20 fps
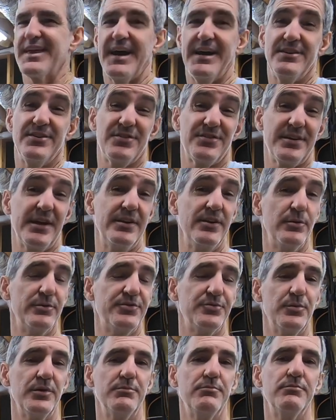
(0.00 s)
I just I know
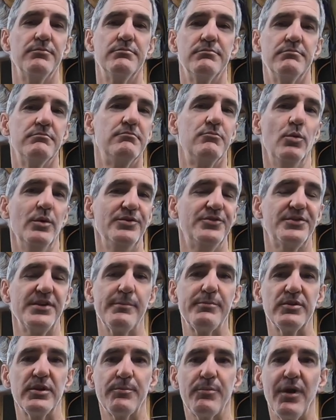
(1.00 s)
it's one one
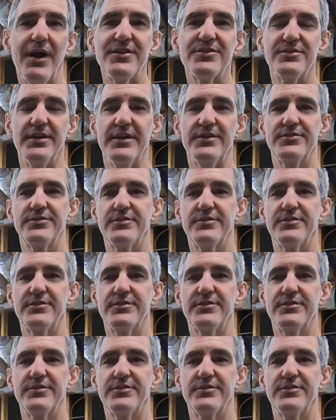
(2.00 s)
step in the process.